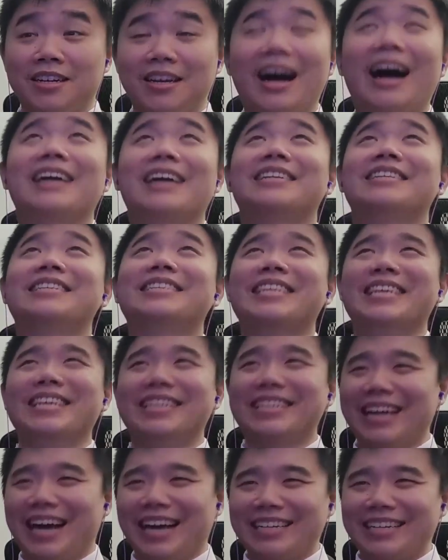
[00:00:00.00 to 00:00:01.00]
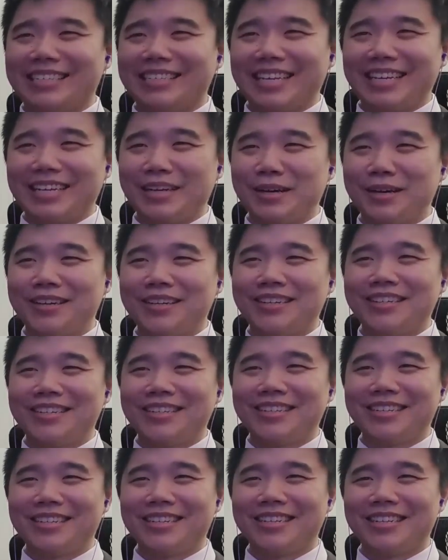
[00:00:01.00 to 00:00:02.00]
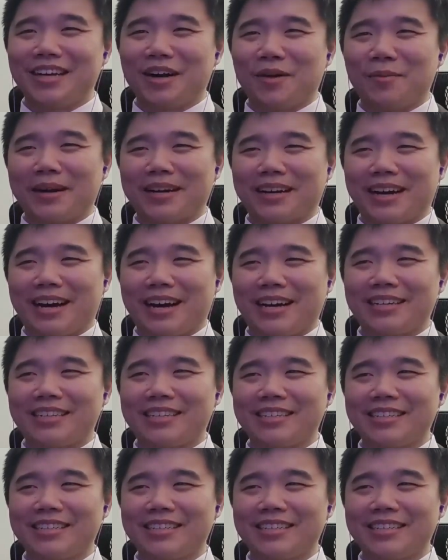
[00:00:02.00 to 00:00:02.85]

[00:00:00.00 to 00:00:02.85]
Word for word: Hide and seek, hide and seek. Oh my god.